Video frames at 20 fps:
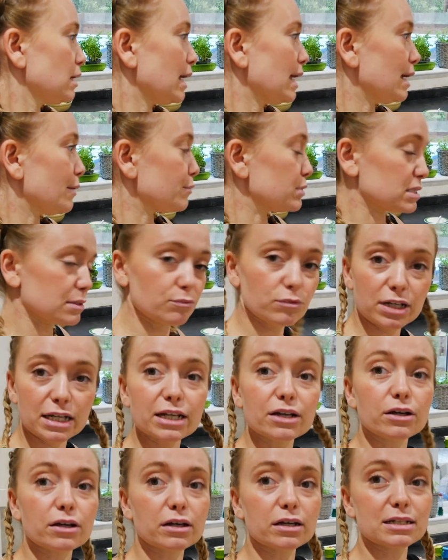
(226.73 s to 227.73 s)
It was in really
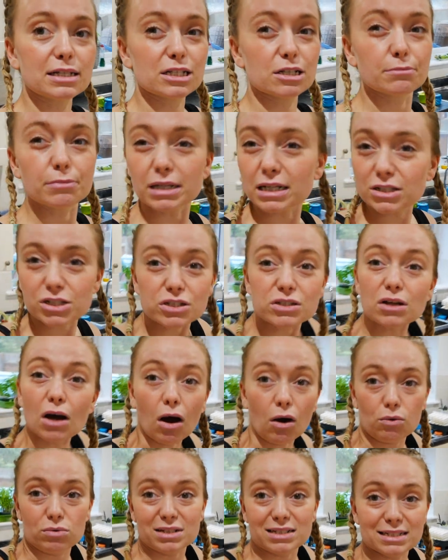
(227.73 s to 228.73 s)
good condition, but it's just
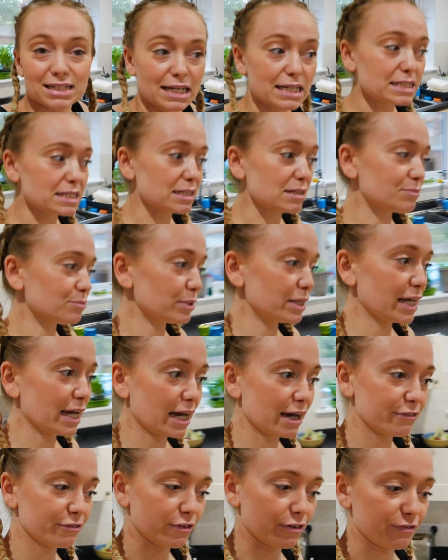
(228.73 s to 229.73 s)
old and dated. And we
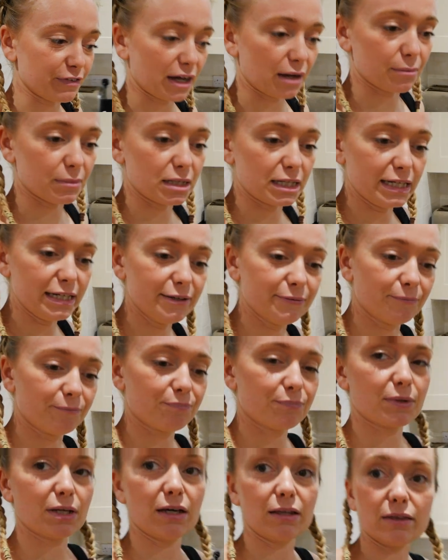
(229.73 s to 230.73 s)
have a family
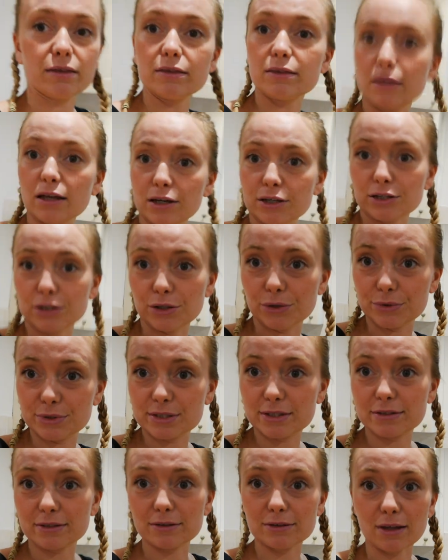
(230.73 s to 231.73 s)
that
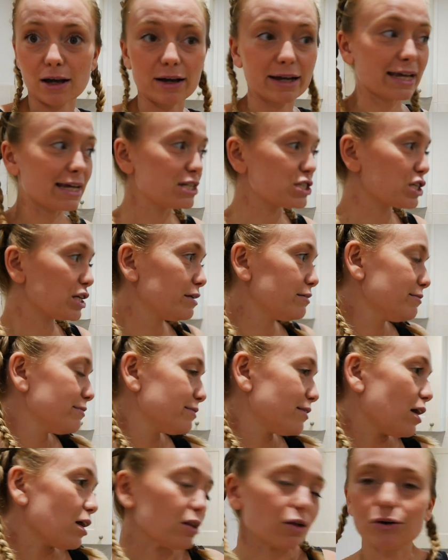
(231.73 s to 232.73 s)
use our
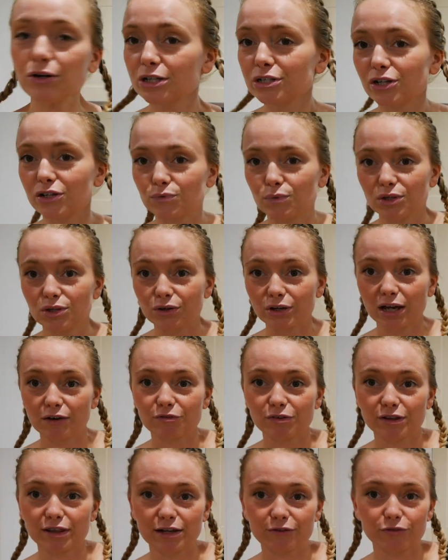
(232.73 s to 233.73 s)
kitchen a lot because we cook
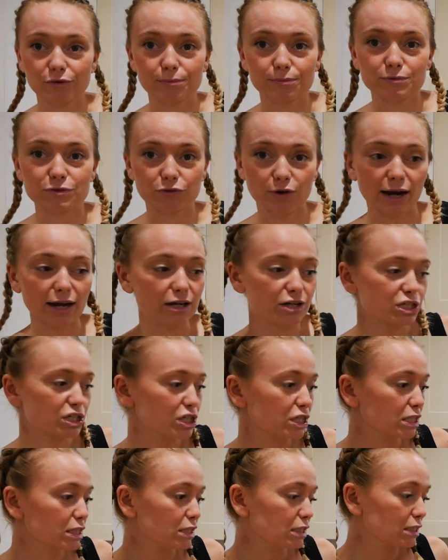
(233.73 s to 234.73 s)
everything from scratch,
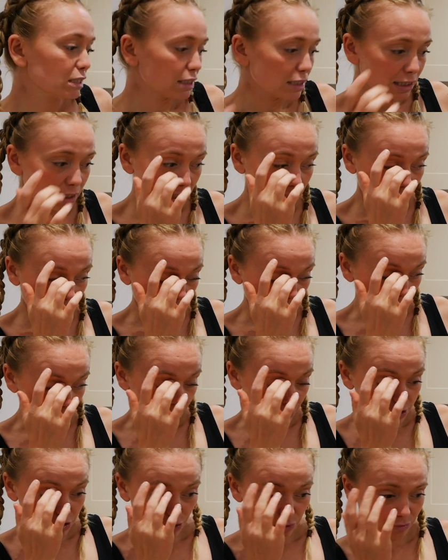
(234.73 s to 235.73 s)
and
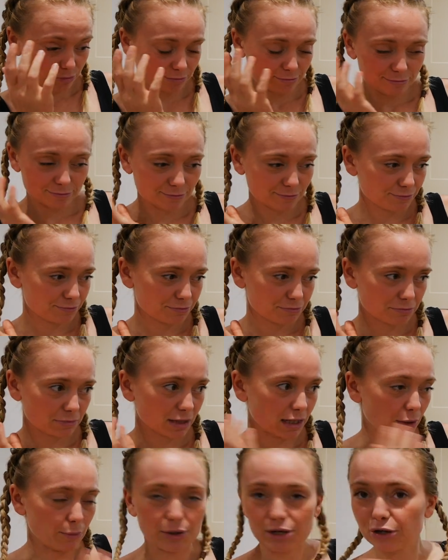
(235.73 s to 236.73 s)

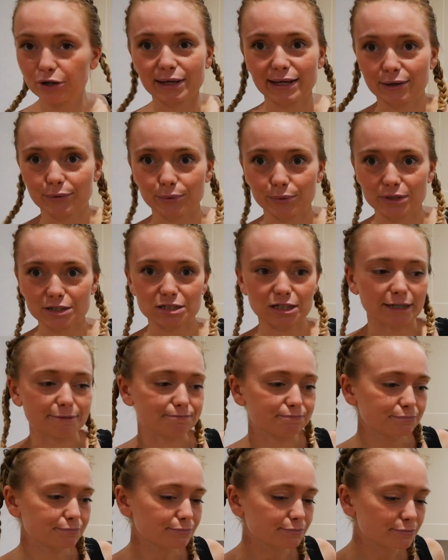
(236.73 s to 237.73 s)
we're cooking all the time.